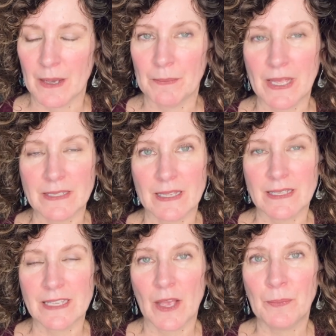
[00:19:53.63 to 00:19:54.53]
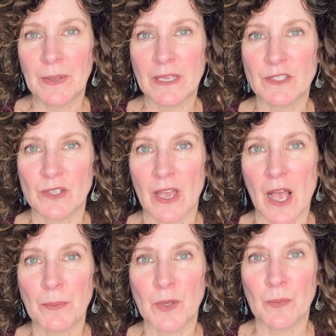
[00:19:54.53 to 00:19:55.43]
It's helping to
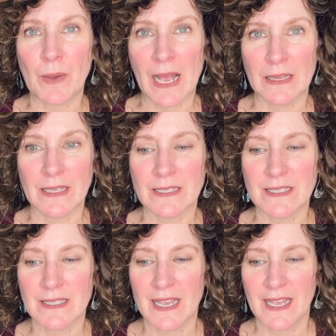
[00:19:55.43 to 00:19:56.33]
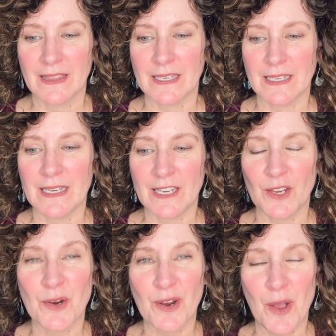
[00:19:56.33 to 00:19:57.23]
help you balance
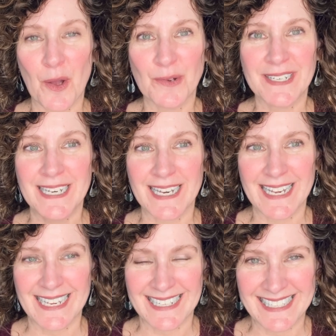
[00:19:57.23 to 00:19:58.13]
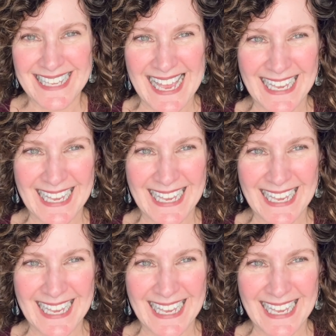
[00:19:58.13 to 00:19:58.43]
your own needs